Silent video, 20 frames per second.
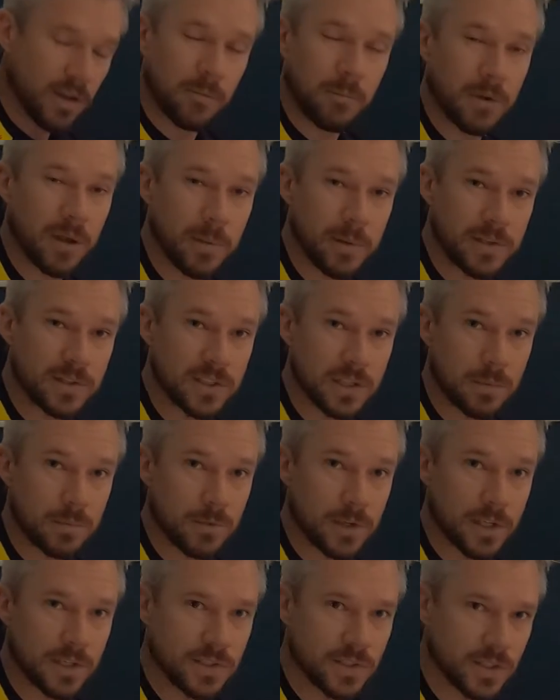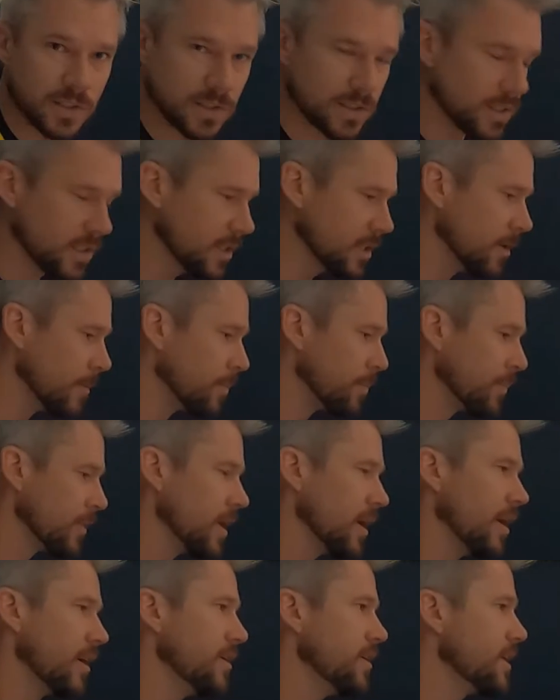maybe sim racing's it.
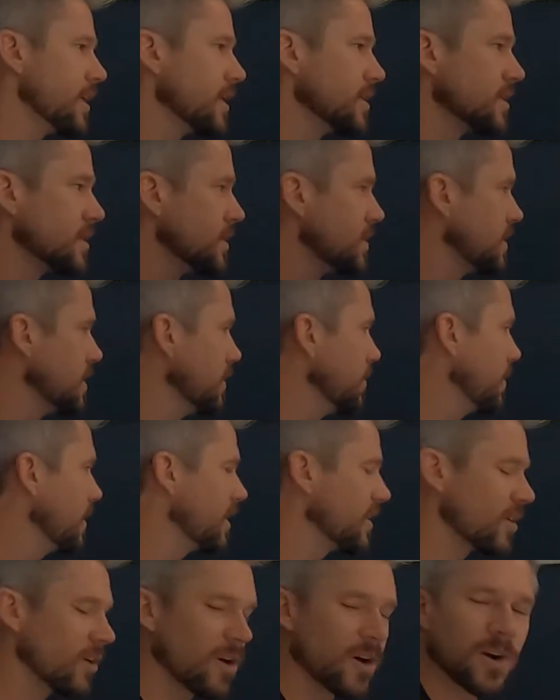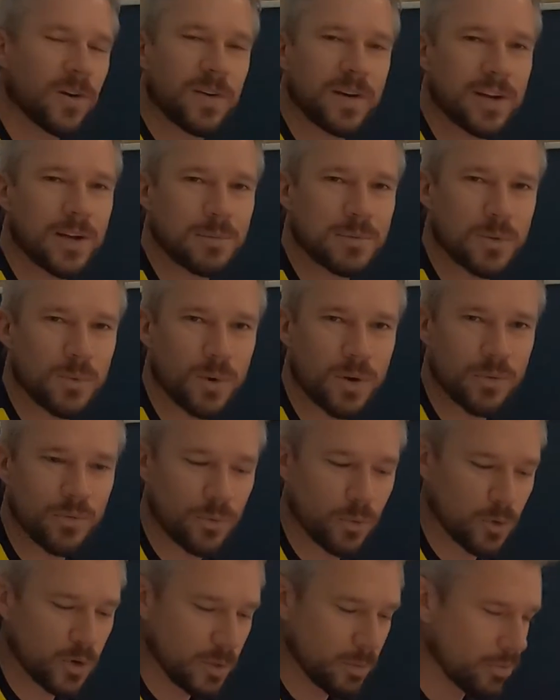You guys can see we get our heart rate up to
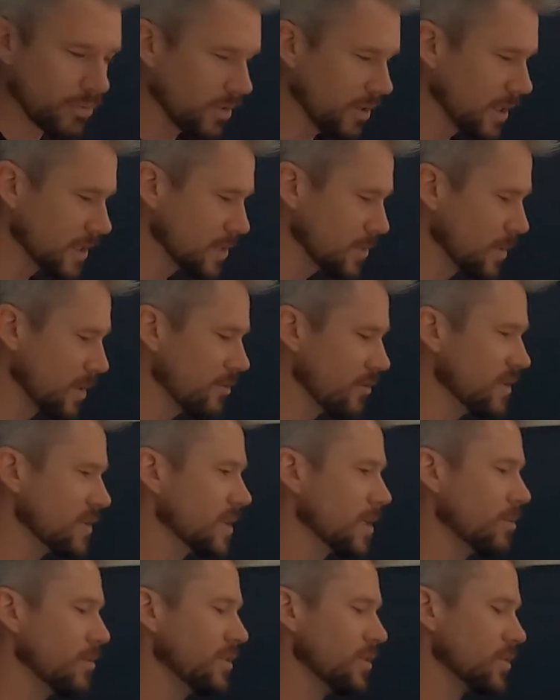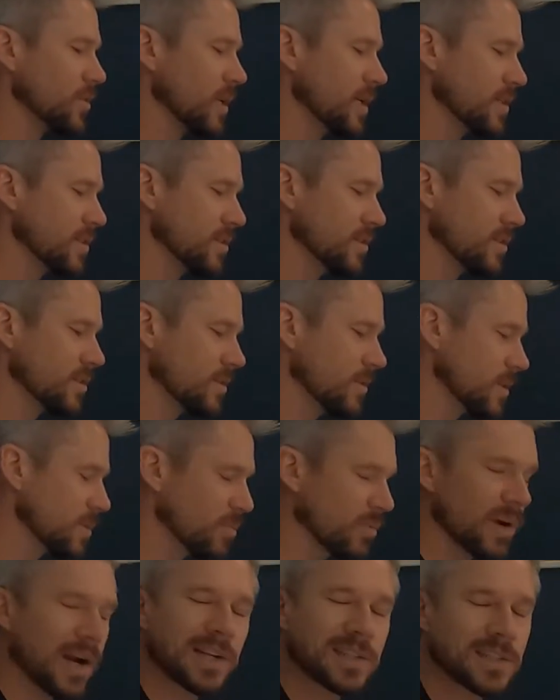140 plus whenever we're in some of these races, so it's
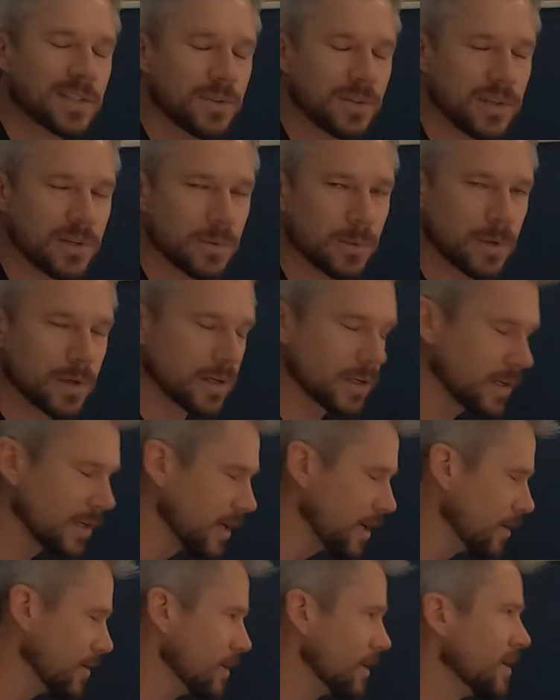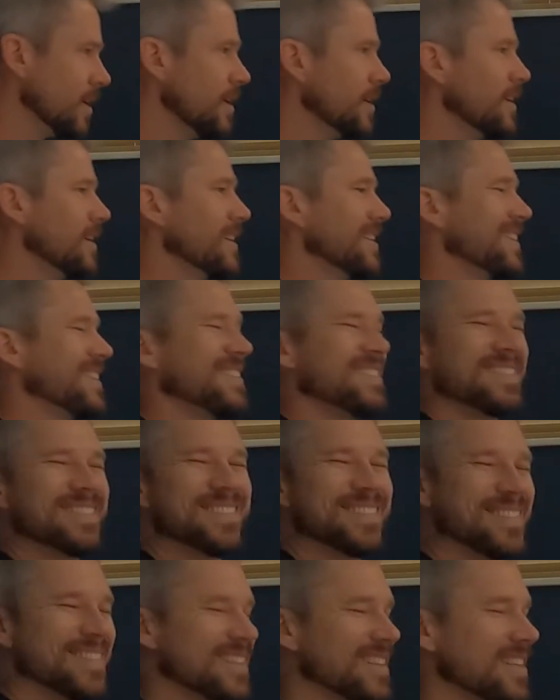practically a workout.
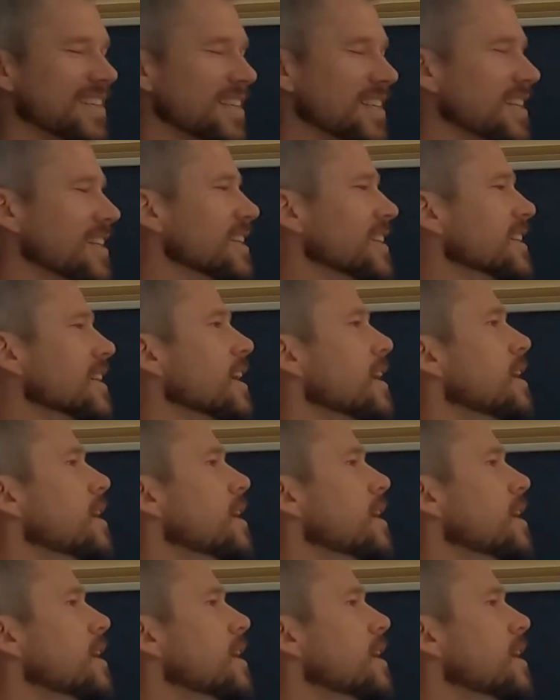Kidding.